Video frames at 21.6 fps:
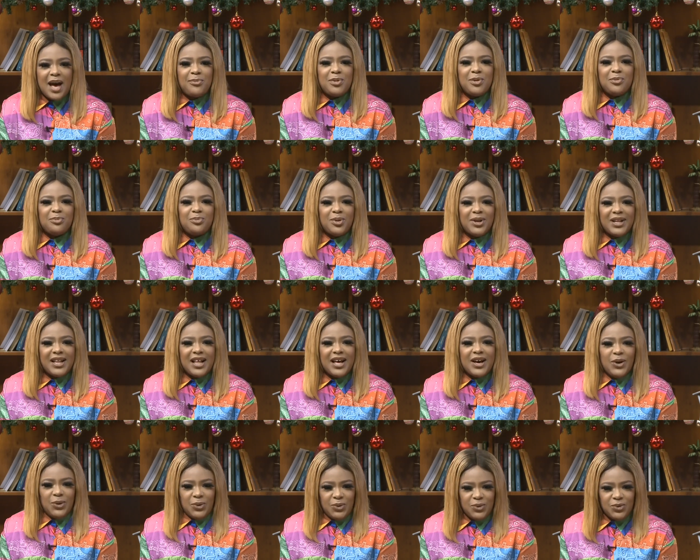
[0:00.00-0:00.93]

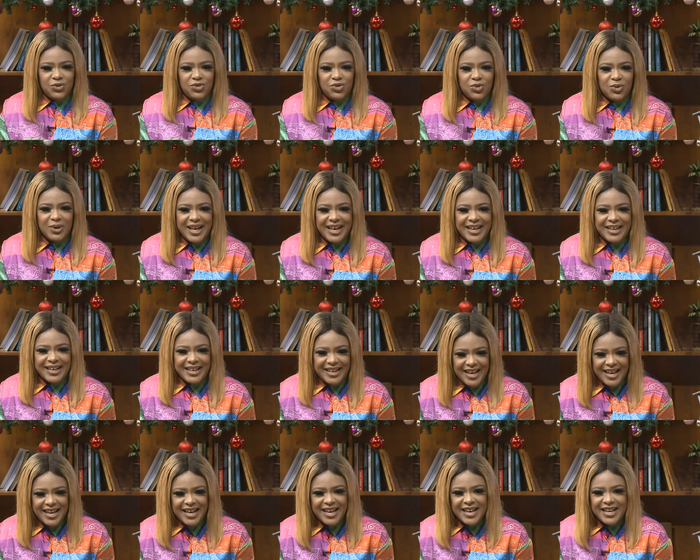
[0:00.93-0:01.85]
Abimbola
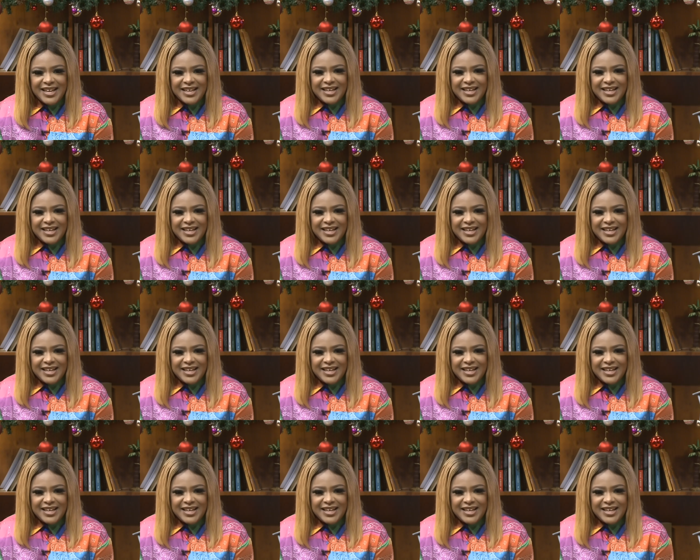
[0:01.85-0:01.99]
Olusholanke.